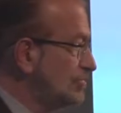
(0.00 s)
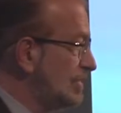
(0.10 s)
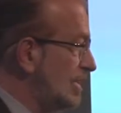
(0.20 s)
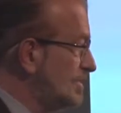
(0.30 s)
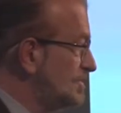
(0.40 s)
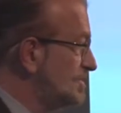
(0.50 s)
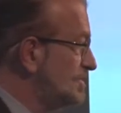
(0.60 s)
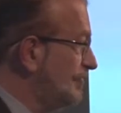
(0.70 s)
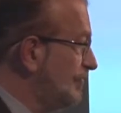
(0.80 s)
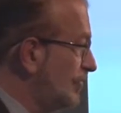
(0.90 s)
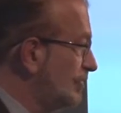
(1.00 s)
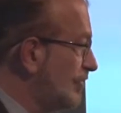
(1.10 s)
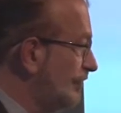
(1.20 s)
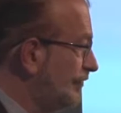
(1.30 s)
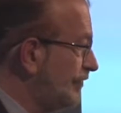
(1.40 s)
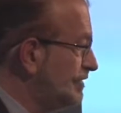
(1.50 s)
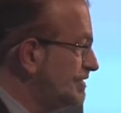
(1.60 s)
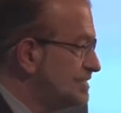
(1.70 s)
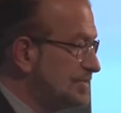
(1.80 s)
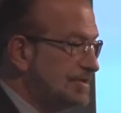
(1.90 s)
the fourth
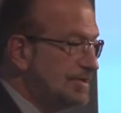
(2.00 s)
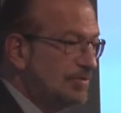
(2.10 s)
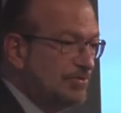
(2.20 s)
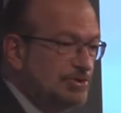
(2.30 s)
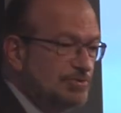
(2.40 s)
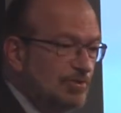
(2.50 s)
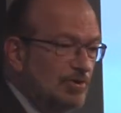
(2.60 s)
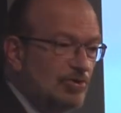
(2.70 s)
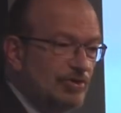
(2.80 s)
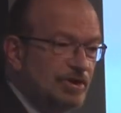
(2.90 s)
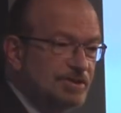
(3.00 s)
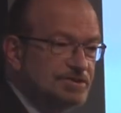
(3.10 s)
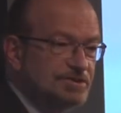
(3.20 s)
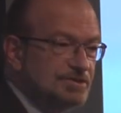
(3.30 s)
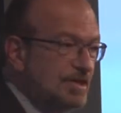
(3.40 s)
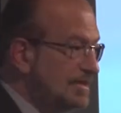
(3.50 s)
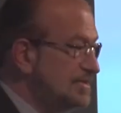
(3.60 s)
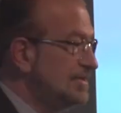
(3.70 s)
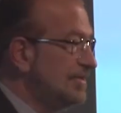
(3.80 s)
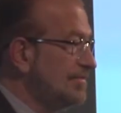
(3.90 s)
conference, which we'll organize
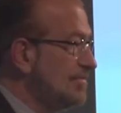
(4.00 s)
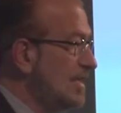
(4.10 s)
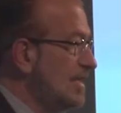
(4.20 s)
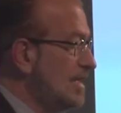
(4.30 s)
next year.